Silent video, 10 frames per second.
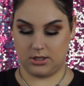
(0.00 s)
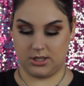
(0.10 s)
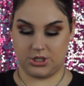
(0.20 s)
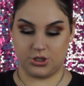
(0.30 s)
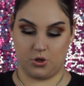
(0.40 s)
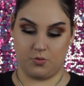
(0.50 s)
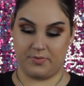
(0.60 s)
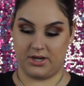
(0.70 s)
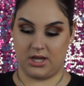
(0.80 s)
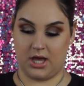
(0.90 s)
Let's
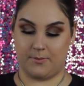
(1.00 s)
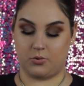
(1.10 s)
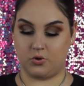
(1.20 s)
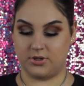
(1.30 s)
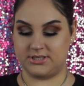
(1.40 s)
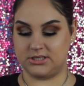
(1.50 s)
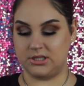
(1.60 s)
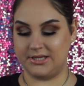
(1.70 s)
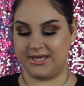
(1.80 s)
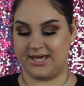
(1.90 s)
open up
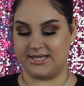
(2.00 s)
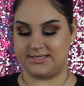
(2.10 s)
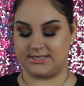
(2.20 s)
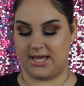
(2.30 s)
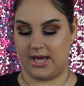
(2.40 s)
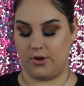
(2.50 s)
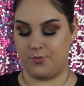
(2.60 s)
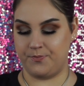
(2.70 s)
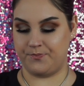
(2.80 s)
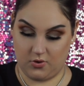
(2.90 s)
Crystal Kiss
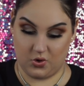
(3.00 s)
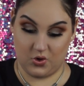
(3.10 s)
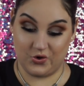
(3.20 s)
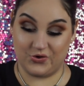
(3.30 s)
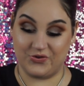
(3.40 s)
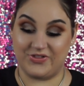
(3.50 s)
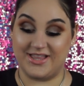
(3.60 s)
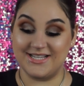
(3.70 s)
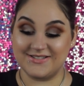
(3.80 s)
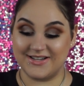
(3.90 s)
now. Ooh,
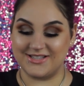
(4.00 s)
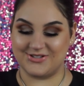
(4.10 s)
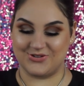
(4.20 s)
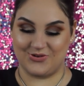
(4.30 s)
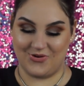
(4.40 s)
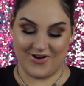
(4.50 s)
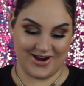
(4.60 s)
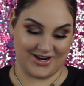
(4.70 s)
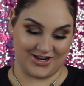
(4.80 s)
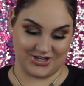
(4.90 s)
this one's
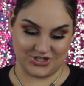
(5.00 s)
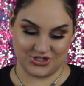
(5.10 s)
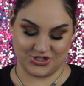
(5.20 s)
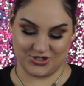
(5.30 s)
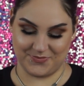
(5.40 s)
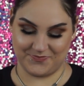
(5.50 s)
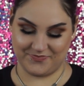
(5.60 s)
gorge.